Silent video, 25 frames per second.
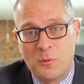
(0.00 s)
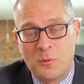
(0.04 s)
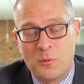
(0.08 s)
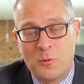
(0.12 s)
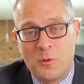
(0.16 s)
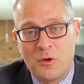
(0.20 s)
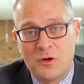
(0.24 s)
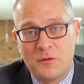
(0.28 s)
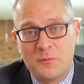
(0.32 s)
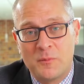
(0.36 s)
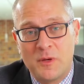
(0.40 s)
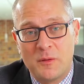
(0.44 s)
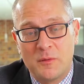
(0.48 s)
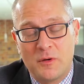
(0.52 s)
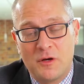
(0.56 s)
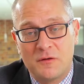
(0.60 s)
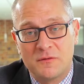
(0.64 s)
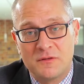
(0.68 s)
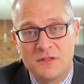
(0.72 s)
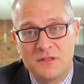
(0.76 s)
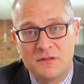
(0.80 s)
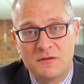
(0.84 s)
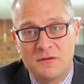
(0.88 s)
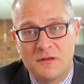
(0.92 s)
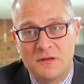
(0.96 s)
What people
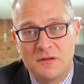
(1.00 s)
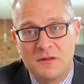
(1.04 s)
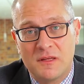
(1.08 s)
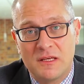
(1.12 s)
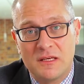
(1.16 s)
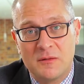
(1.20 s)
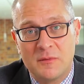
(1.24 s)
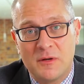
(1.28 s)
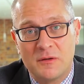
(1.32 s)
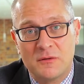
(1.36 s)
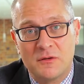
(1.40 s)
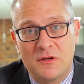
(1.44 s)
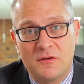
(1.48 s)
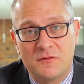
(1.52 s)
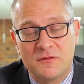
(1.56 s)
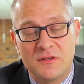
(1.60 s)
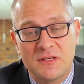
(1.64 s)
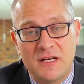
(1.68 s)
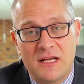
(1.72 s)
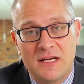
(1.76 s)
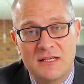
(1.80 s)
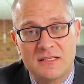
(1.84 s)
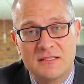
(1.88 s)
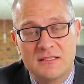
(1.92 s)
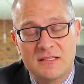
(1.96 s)
often think about and
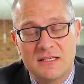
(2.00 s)
often ask